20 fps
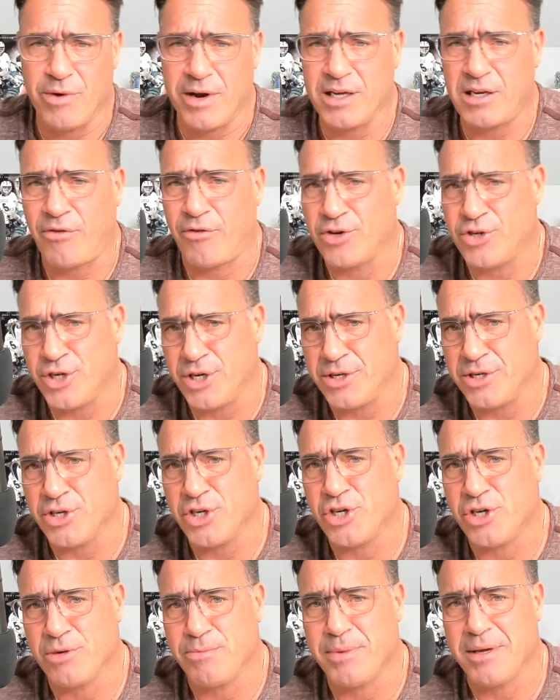West Virginia
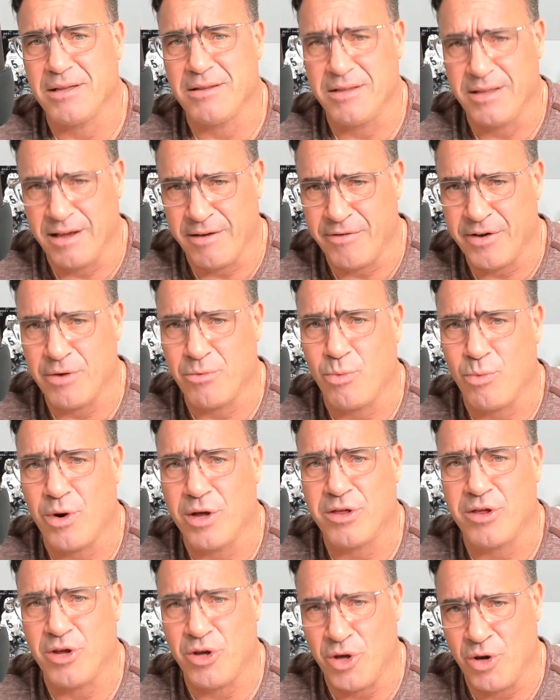should be livid
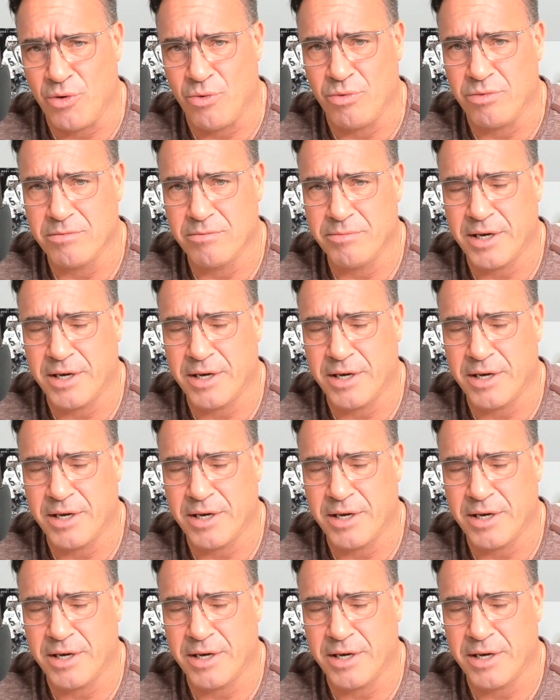with you